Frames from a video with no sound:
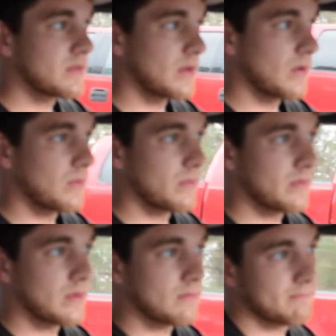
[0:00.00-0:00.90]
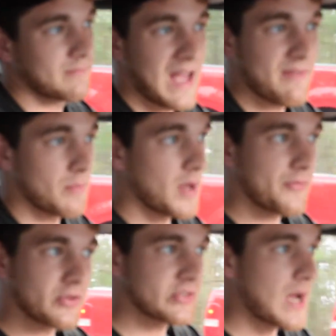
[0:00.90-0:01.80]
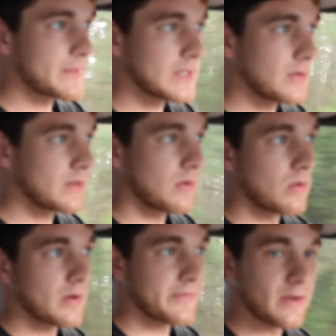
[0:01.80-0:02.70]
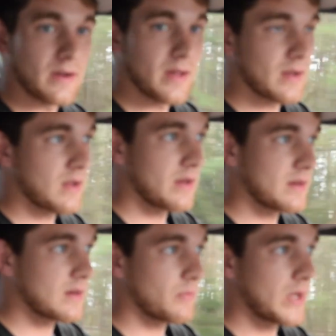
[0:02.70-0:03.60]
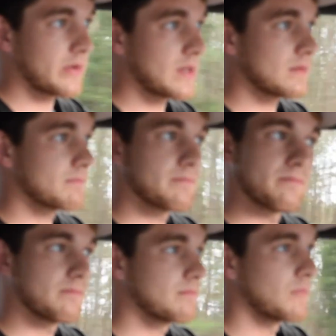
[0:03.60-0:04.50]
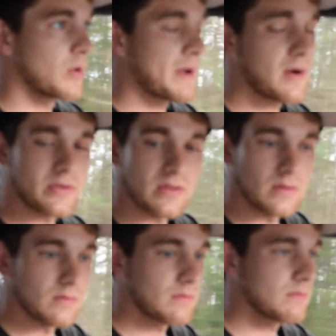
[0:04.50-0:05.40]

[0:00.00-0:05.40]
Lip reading: So have a muffler shop do it, or if you're good at cutting and welding, more power to you.